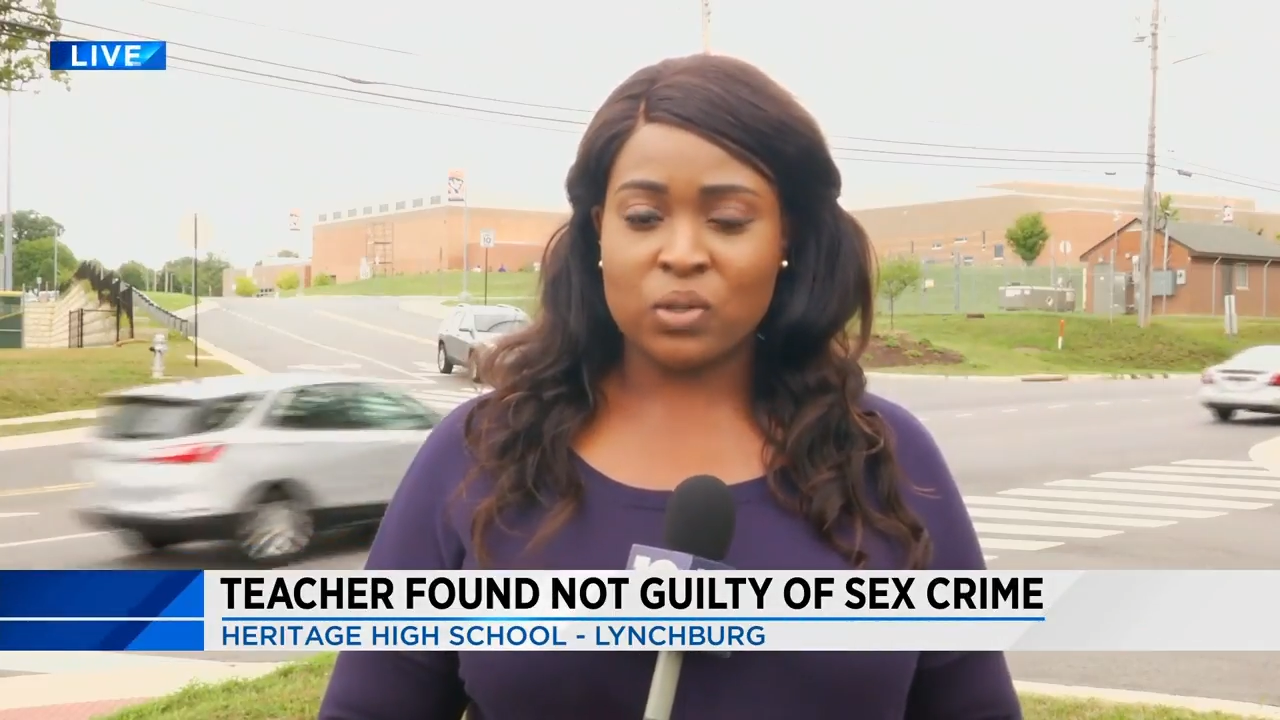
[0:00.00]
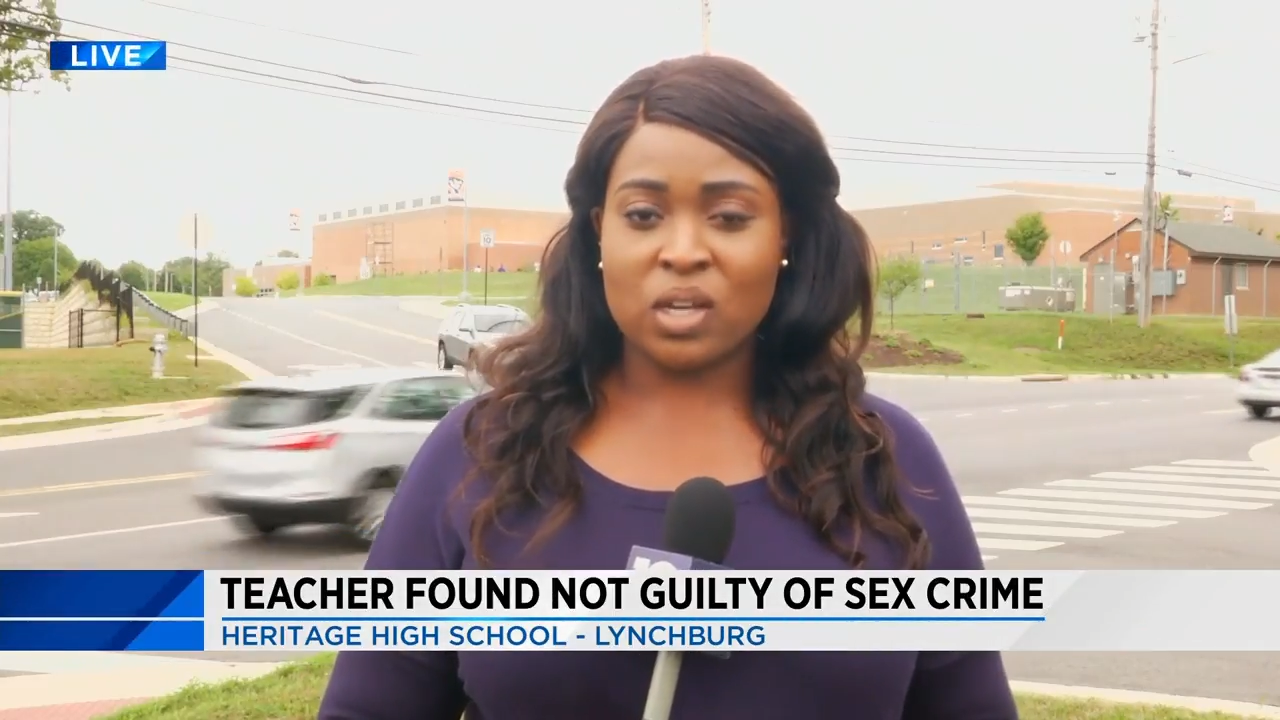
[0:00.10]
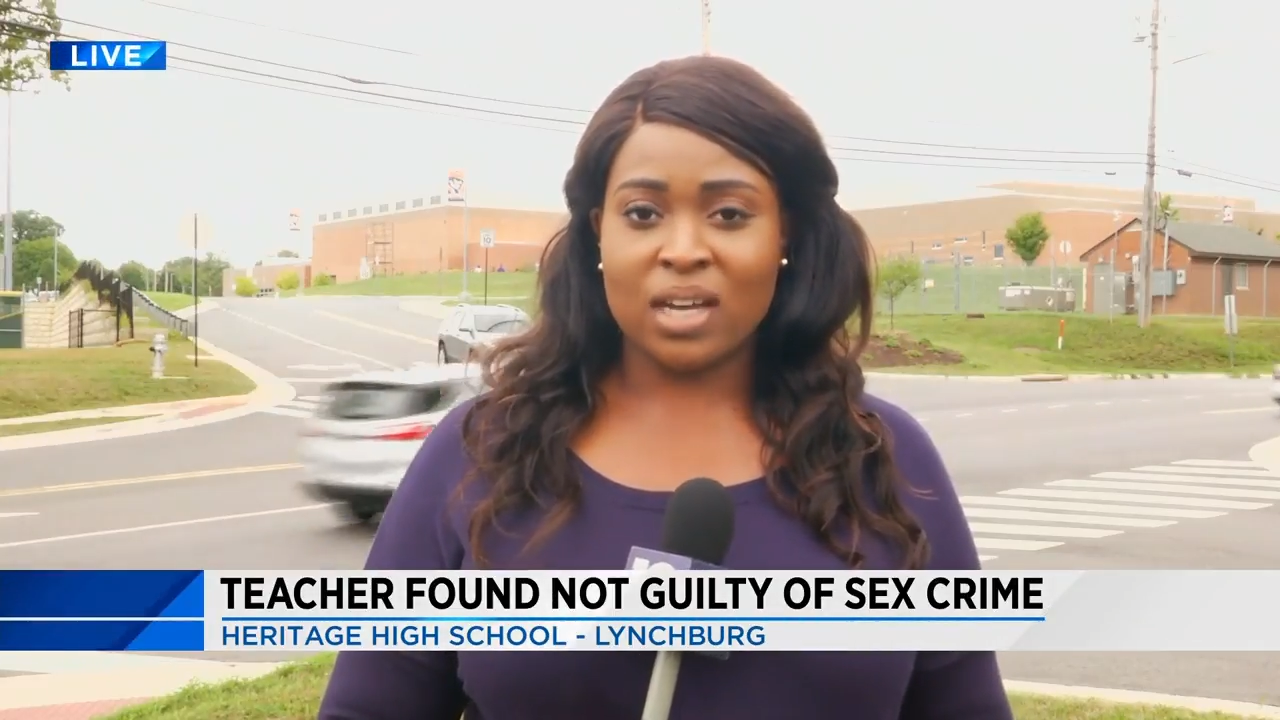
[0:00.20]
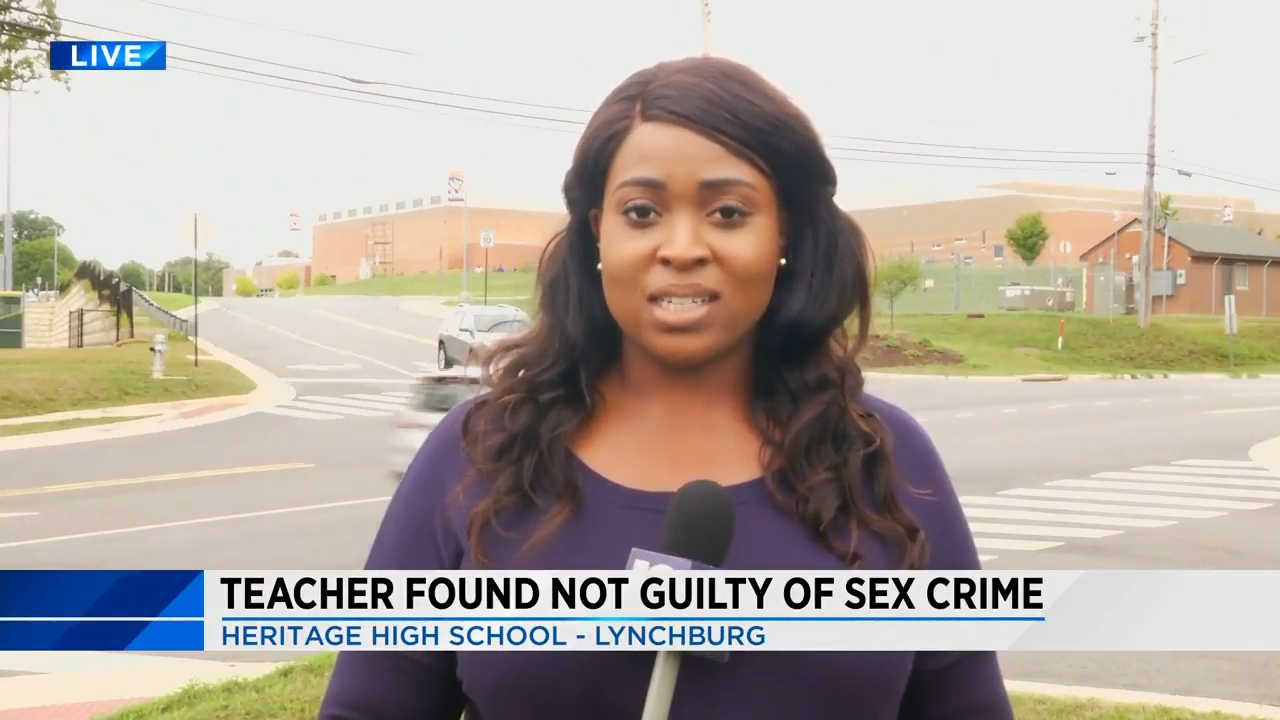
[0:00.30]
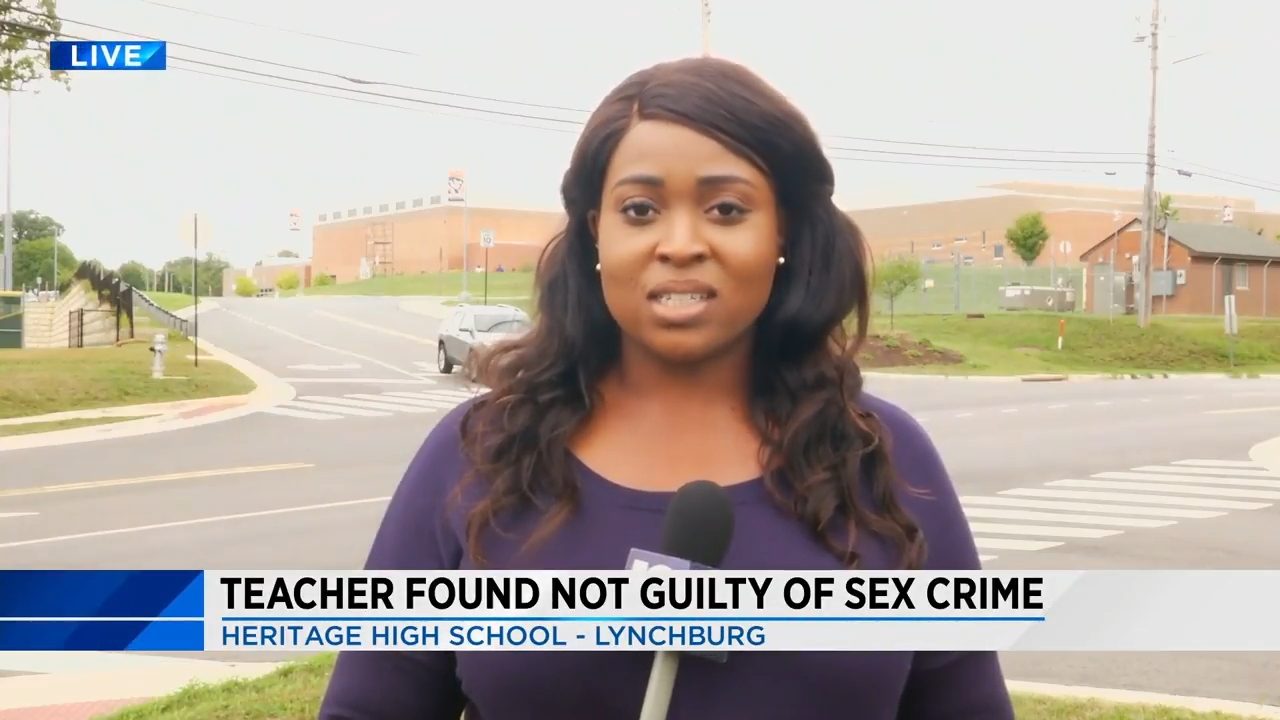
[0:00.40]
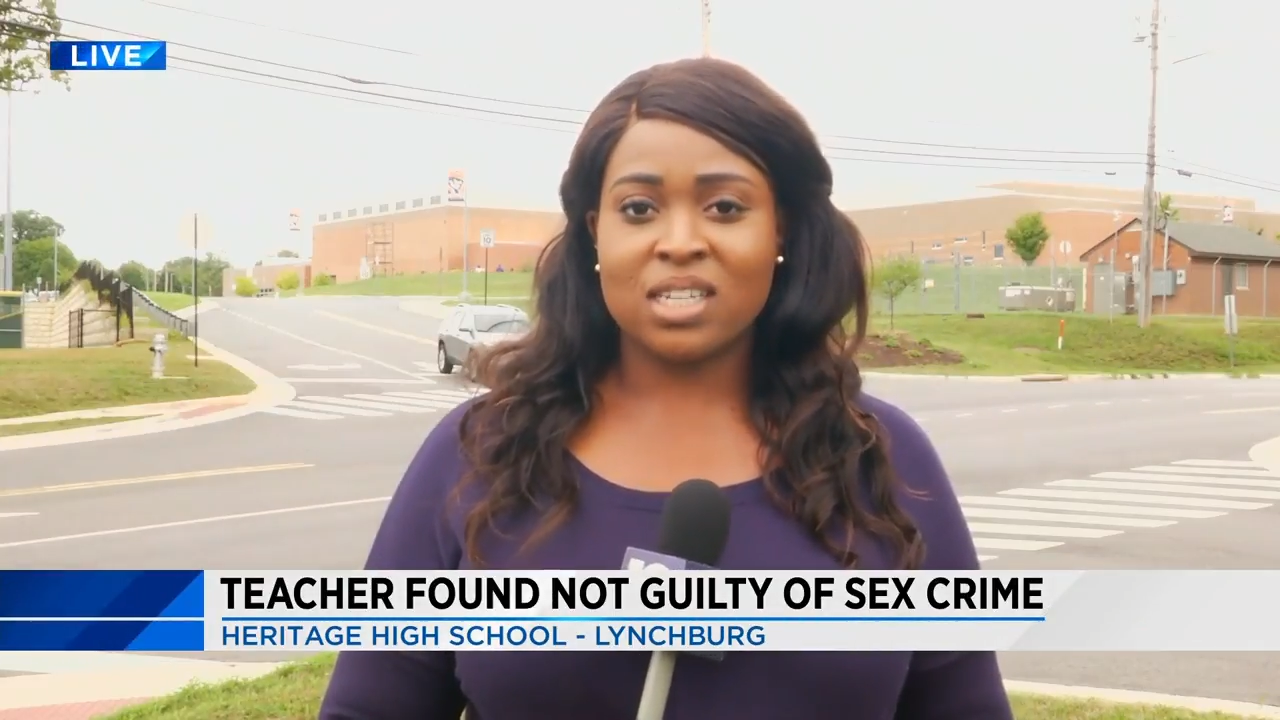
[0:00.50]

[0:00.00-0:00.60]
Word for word: Lodesant,